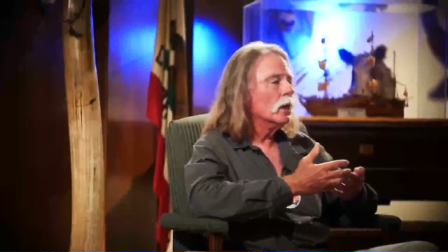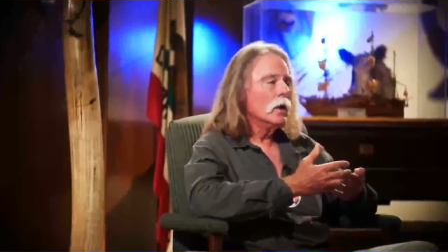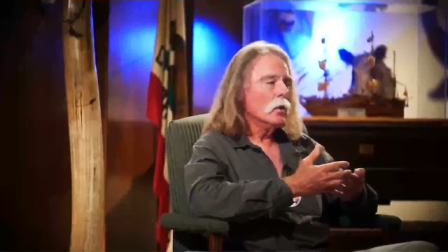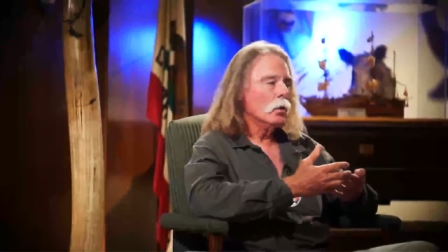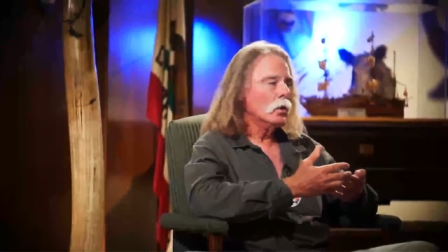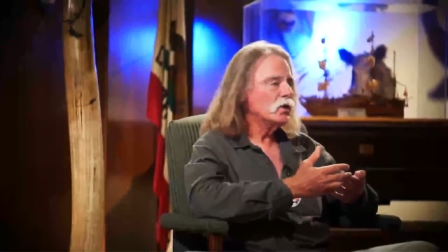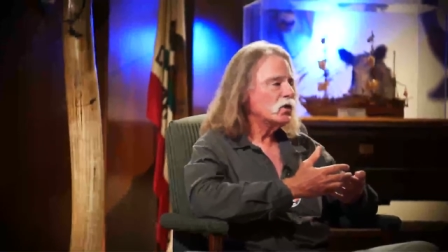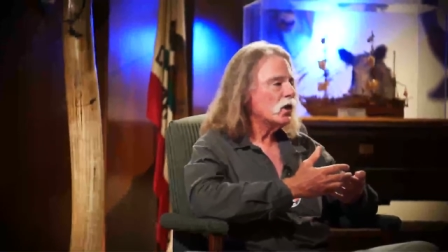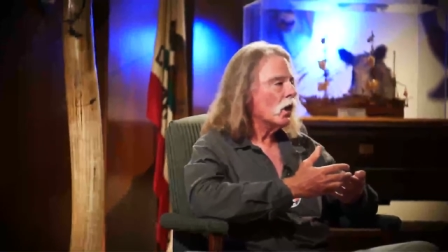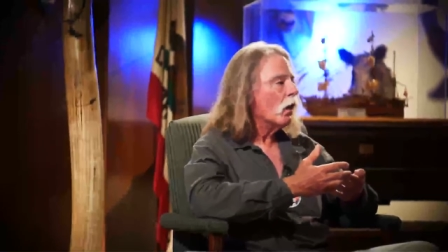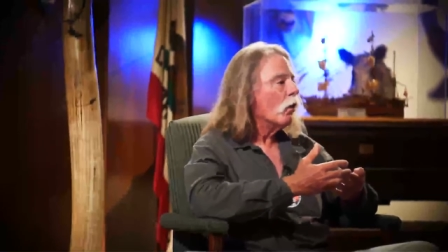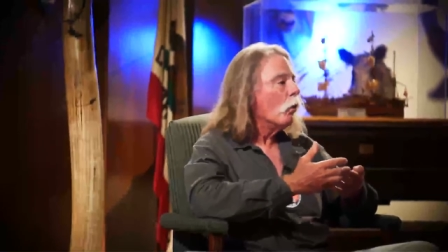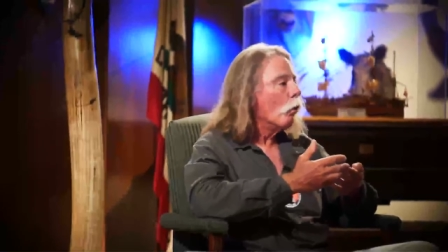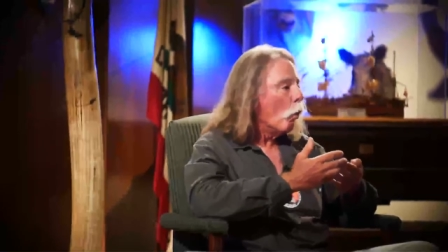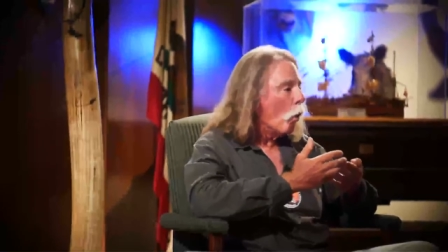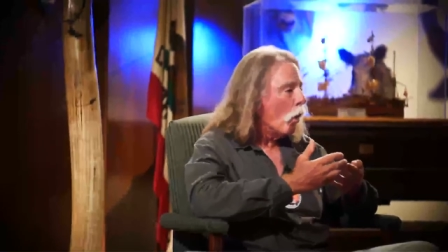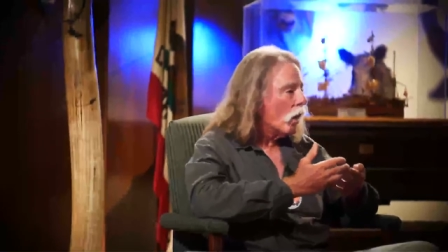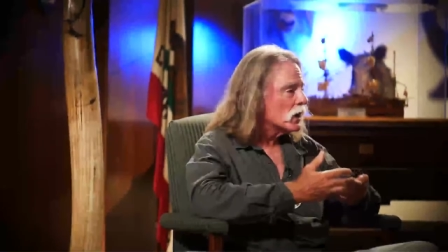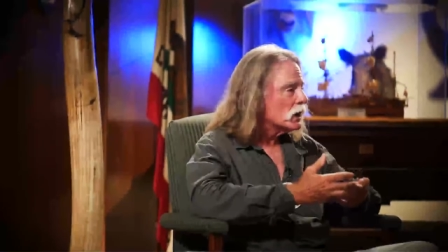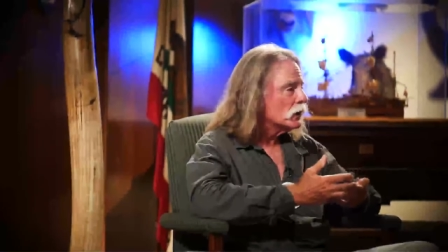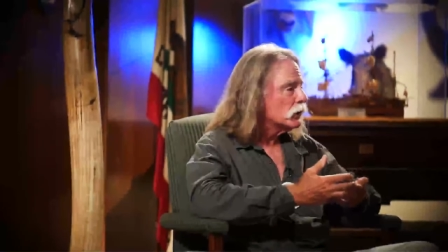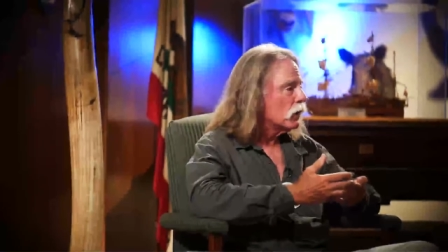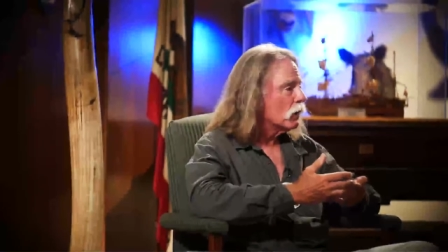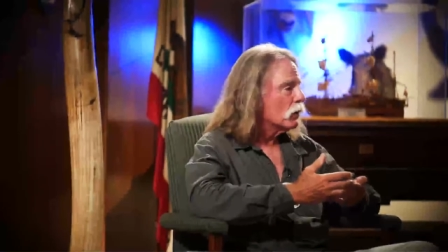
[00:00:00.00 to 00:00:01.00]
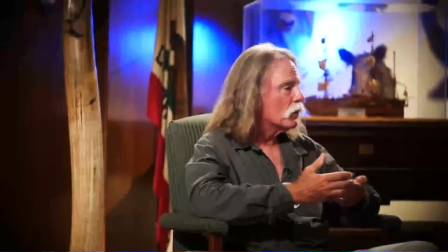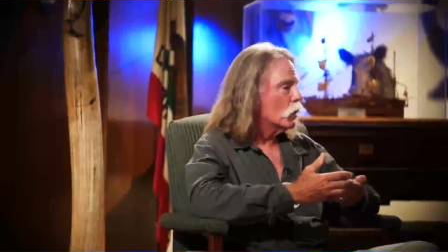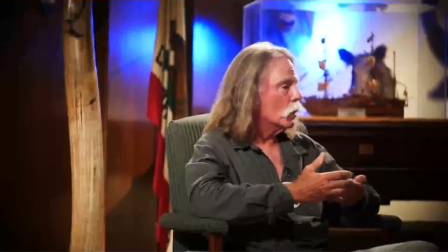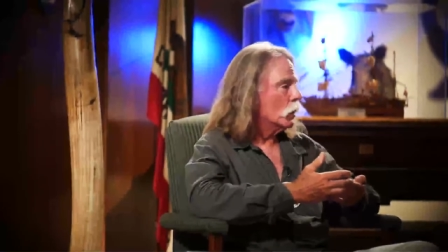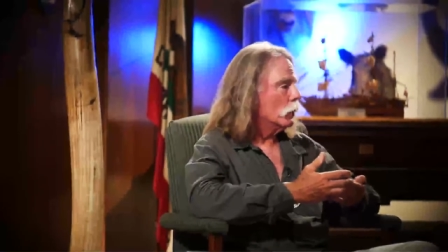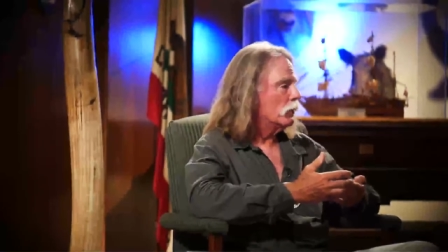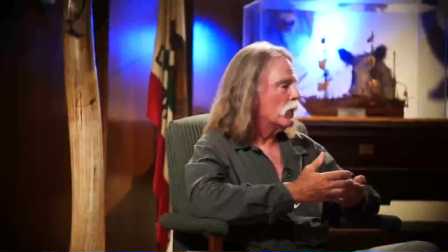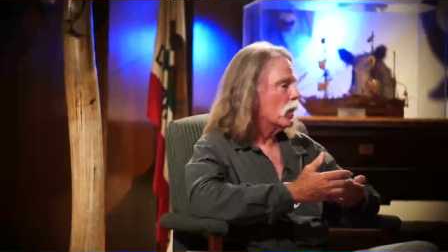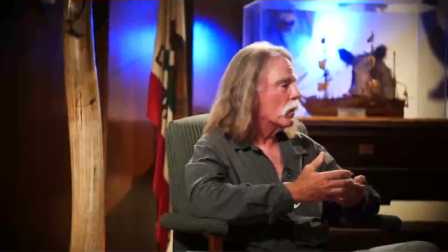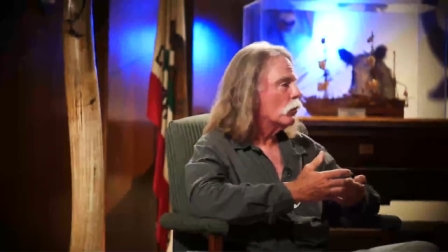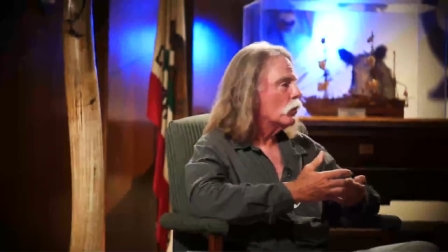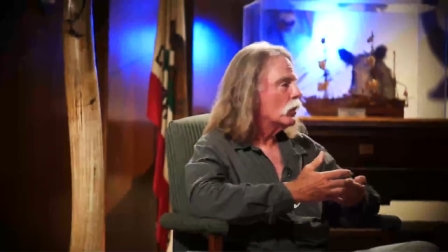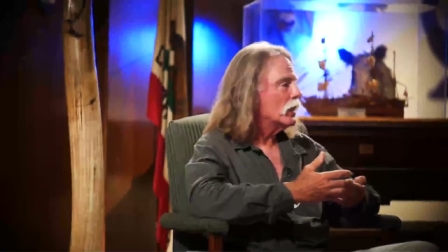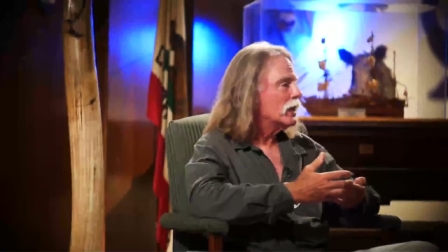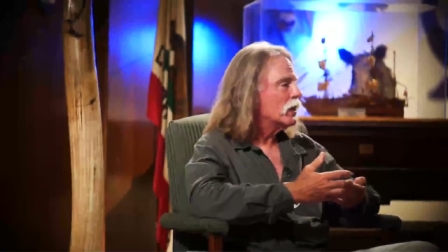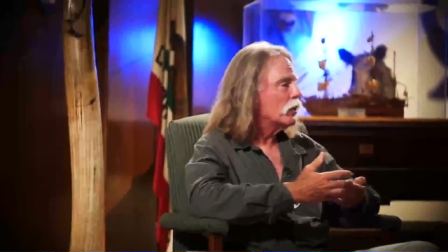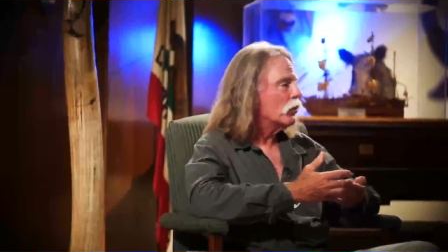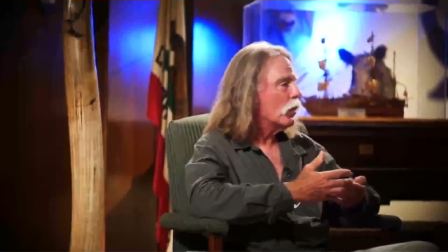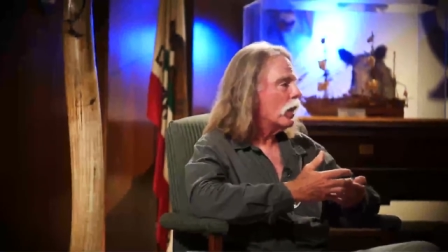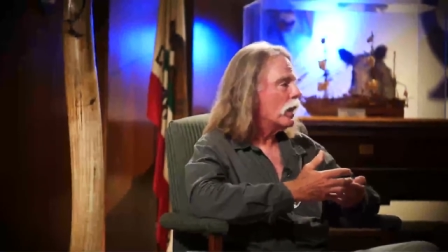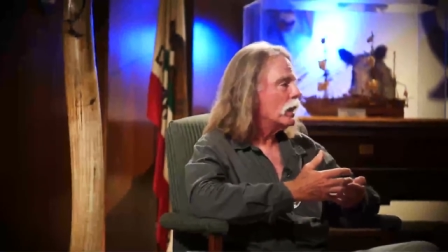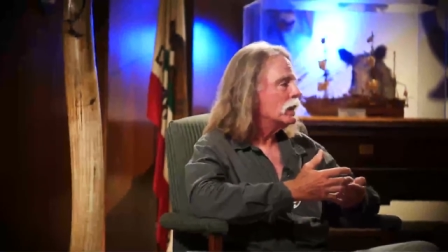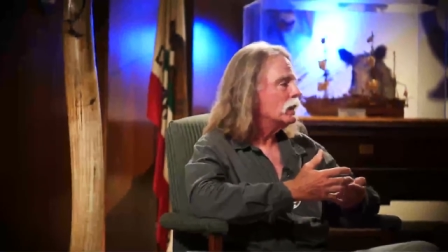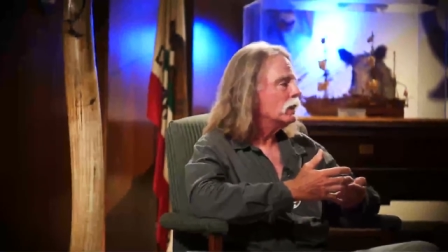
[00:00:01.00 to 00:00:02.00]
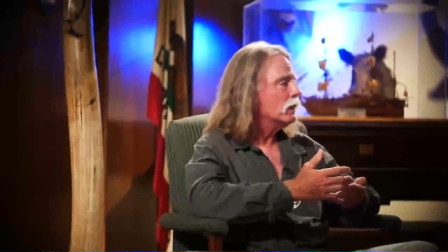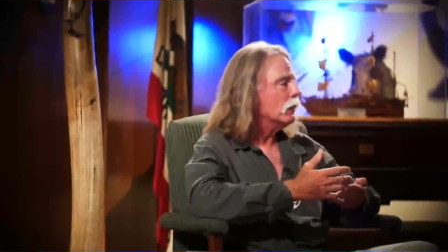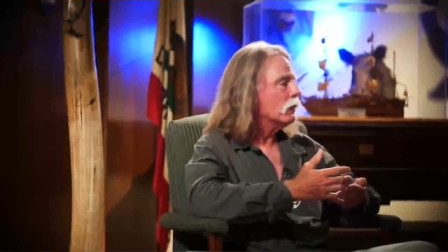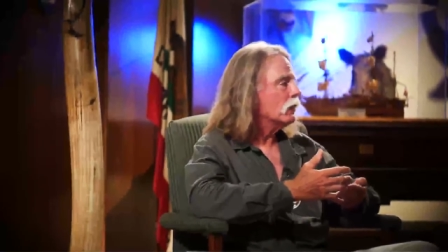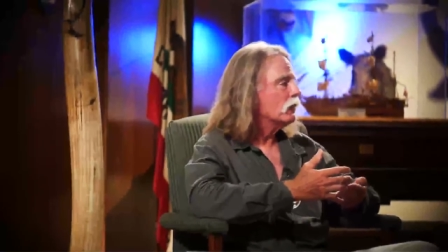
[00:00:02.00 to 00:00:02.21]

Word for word: which are a wonderful group that are recreating the